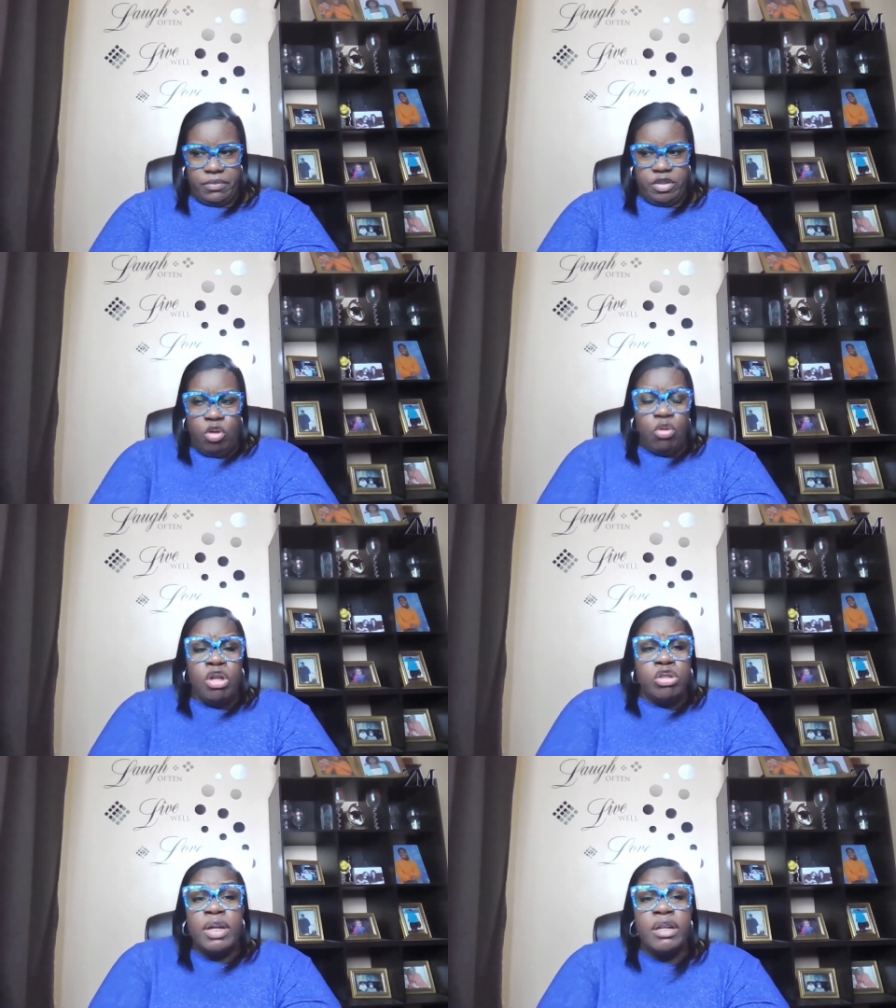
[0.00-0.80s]
So,
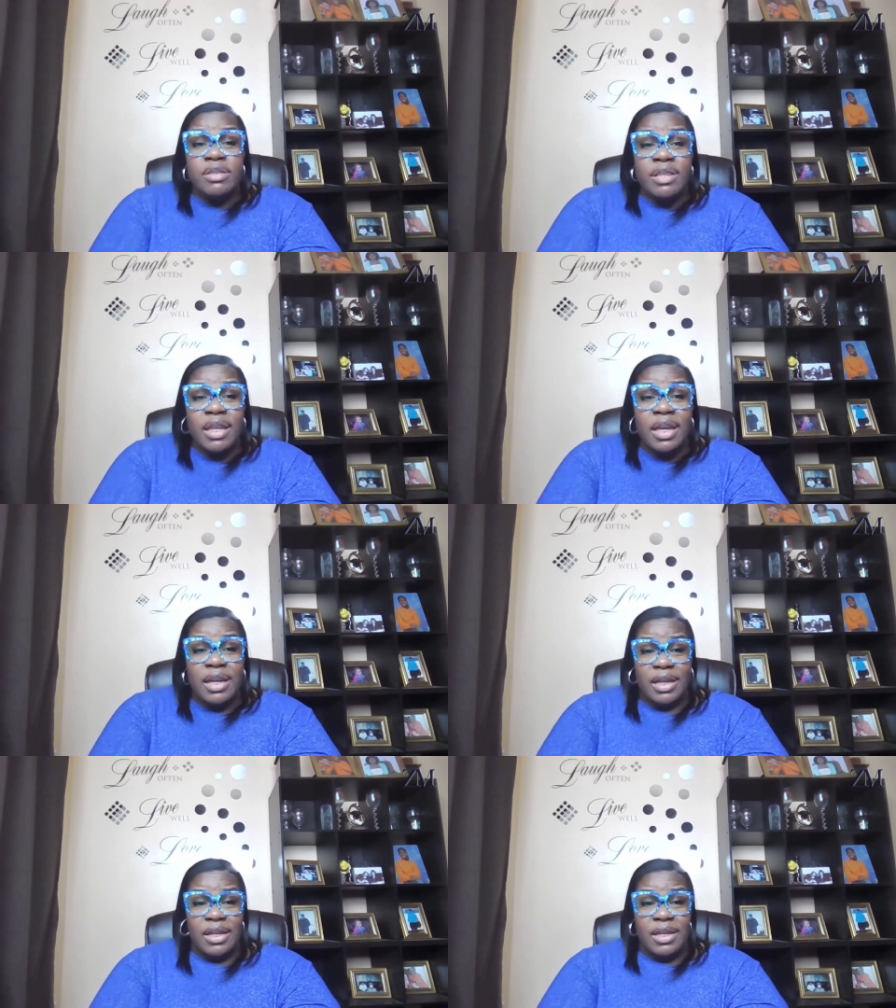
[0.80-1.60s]
so here's the
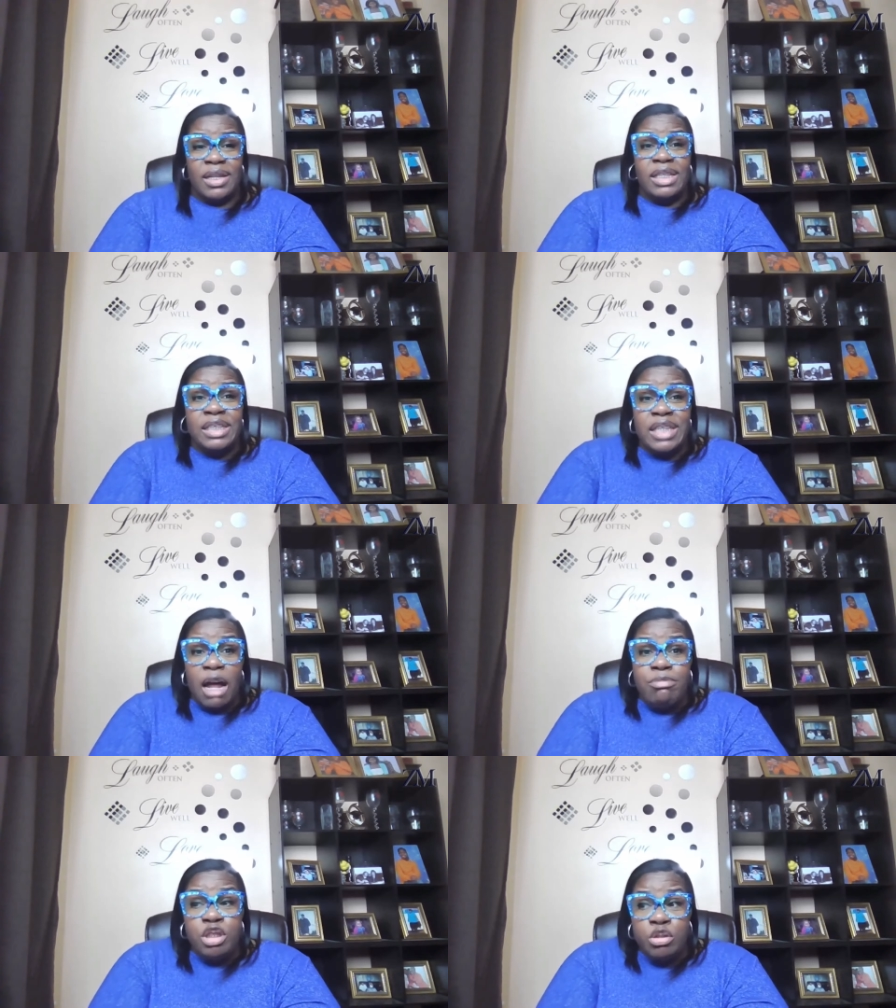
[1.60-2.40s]
thing
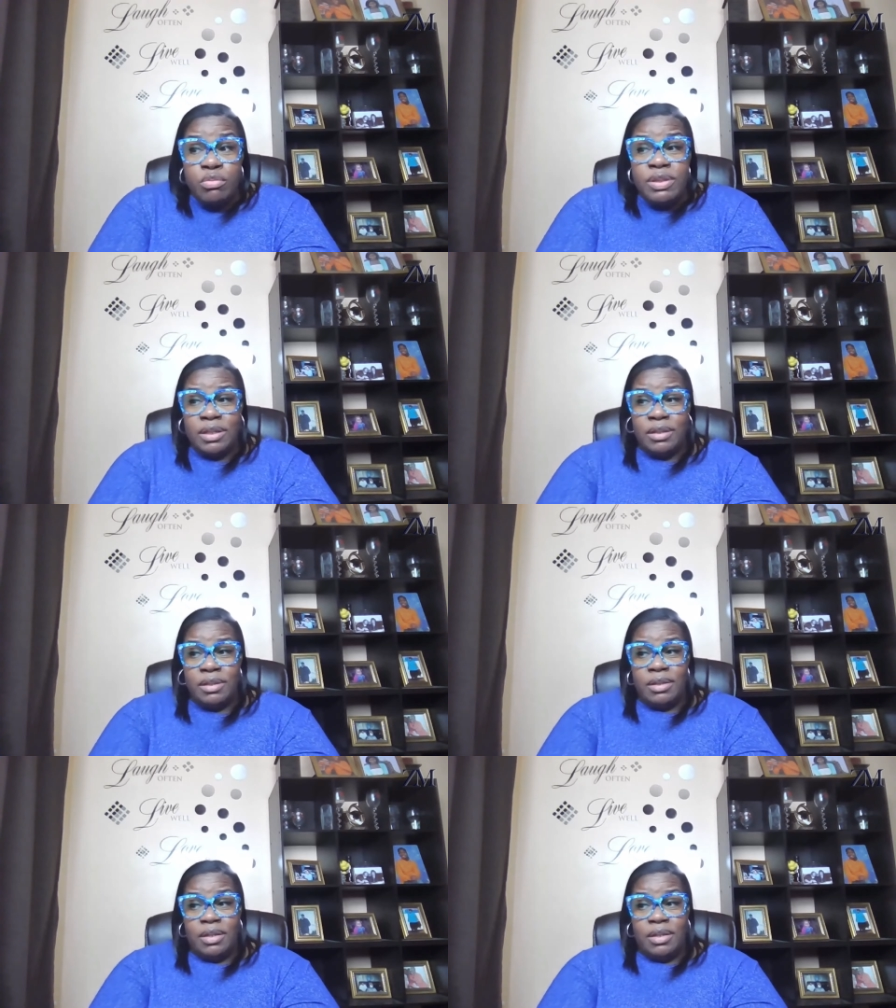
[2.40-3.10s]
stop choosing